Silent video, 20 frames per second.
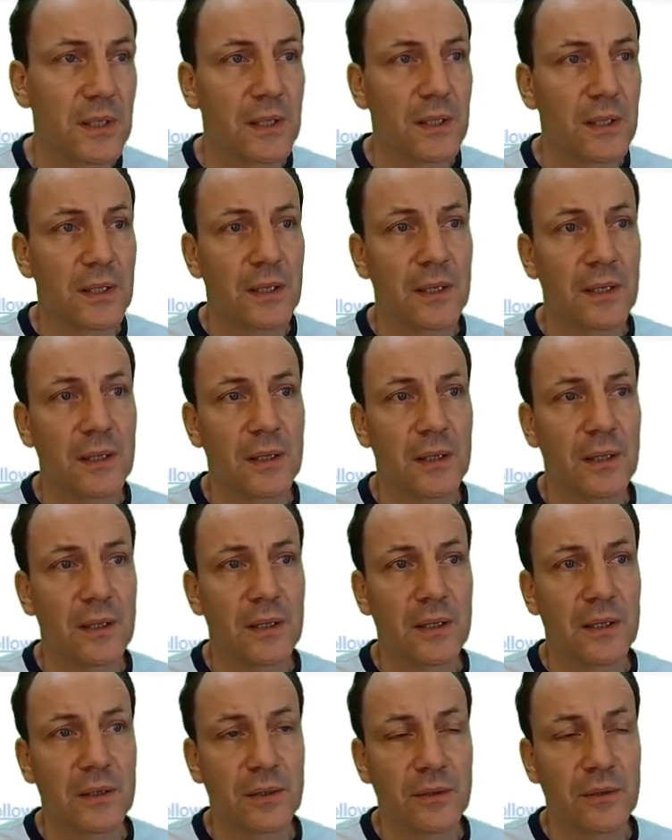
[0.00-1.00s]

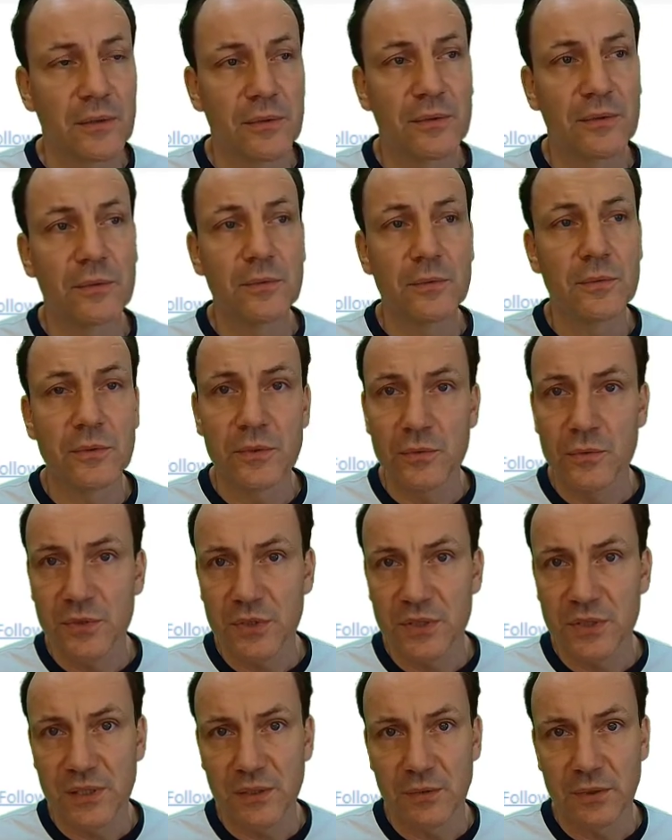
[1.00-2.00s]
through user
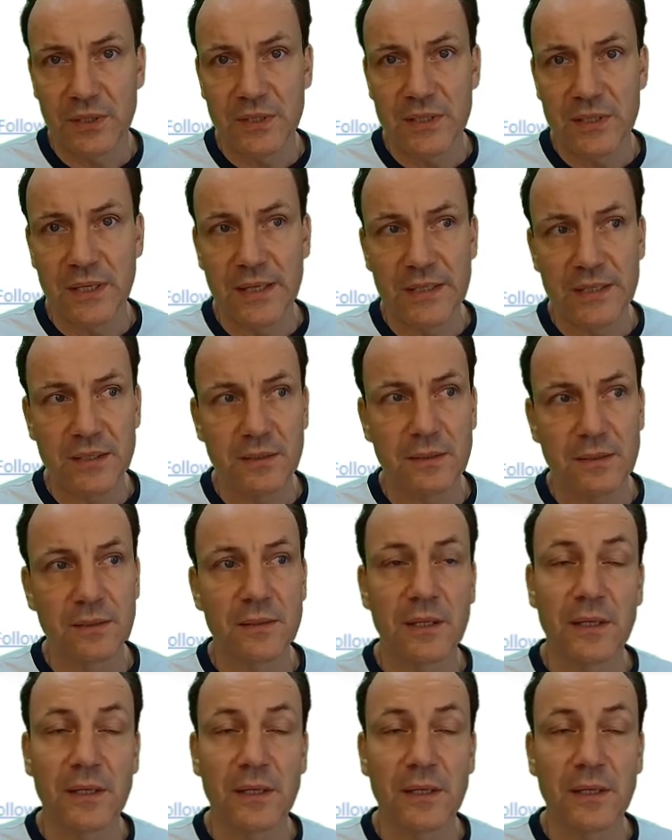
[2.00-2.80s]
synchronization,